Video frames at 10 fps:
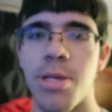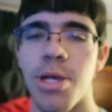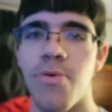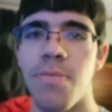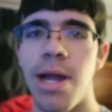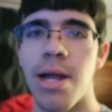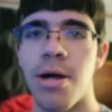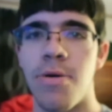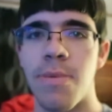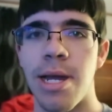So we're back
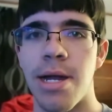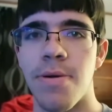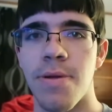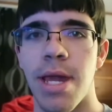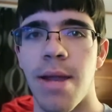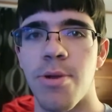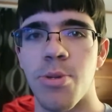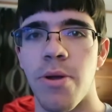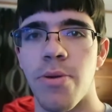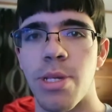home now. Camera's
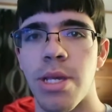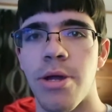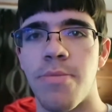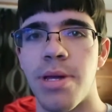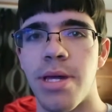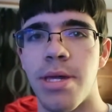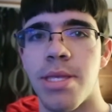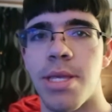focusing on me.